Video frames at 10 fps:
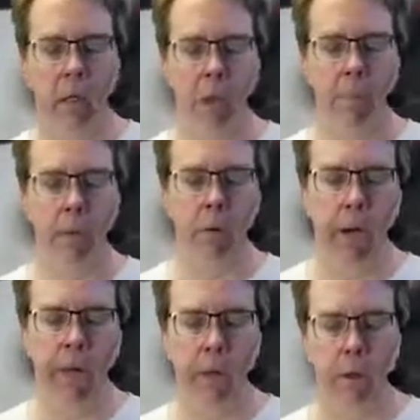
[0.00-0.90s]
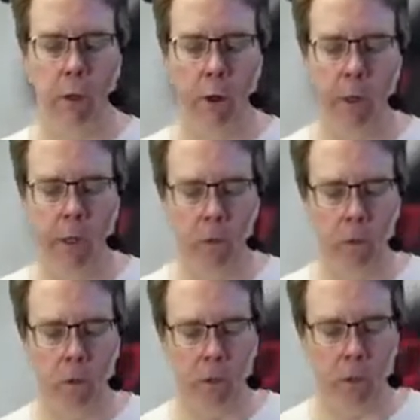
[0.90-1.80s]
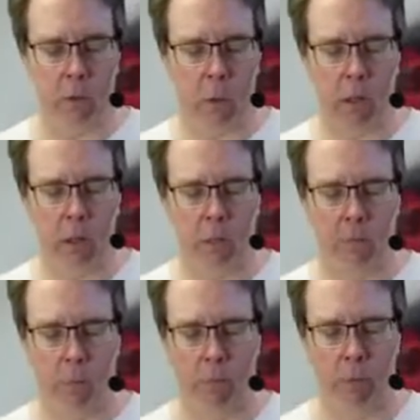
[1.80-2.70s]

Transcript: It'd be a great learning tool as well for